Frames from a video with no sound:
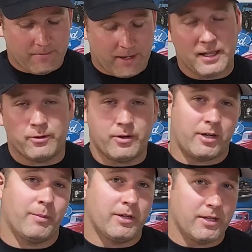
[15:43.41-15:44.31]
Highly
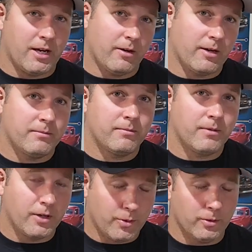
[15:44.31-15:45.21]
recommend you carry
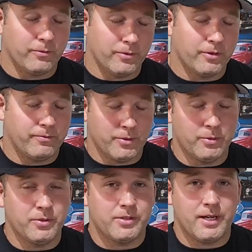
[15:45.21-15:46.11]
a cooler full of
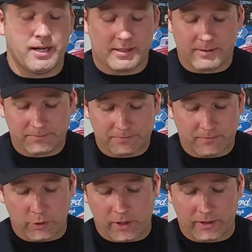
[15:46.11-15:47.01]
food and snacks,
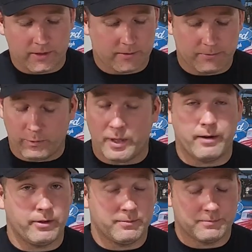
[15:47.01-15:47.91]
drinks,
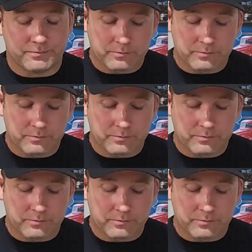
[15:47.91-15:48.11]
whatever.